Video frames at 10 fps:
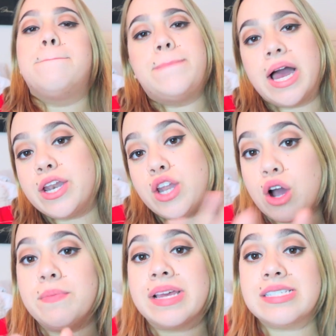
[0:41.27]
by
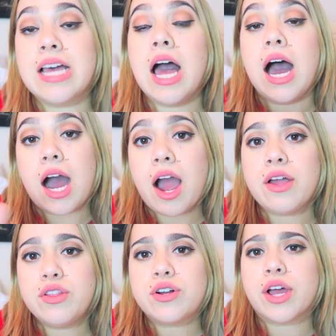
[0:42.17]
no means.
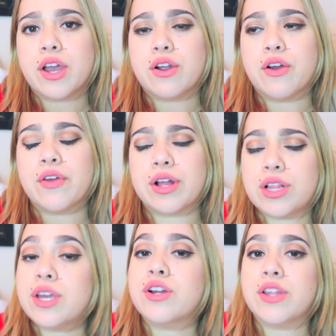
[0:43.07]
I look like a girl that
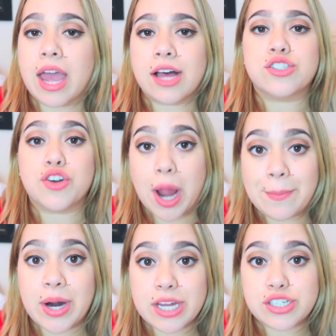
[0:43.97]
clearly has
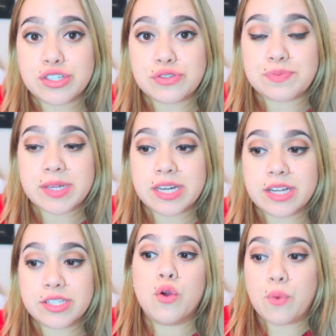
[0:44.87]
grandpa issues
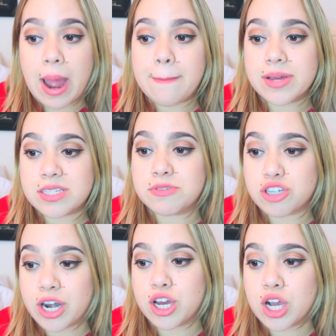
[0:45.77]
because grandpas be
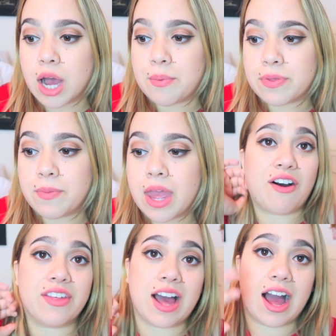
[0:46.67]
trying to hook up with me.
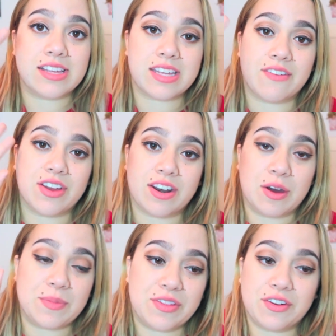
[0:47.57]
All the guys that ever hit
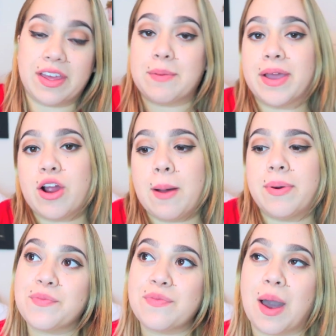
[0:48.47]
on me, they're like, my
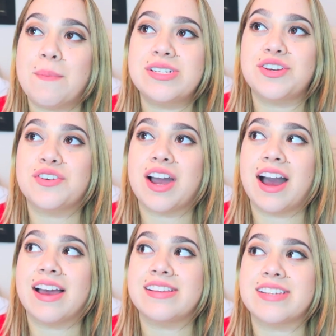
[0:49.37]
grandpa. I'm gonna tell you
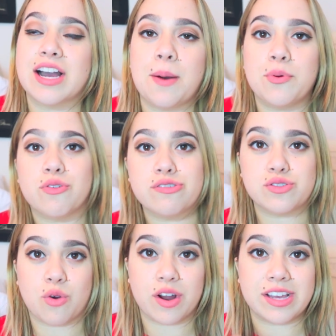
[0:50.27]
guys a couple little
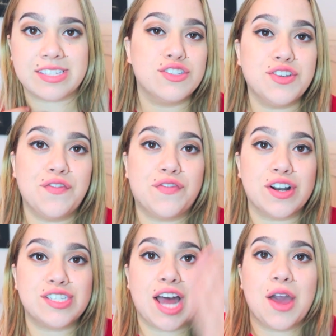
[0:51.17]
stories. So first,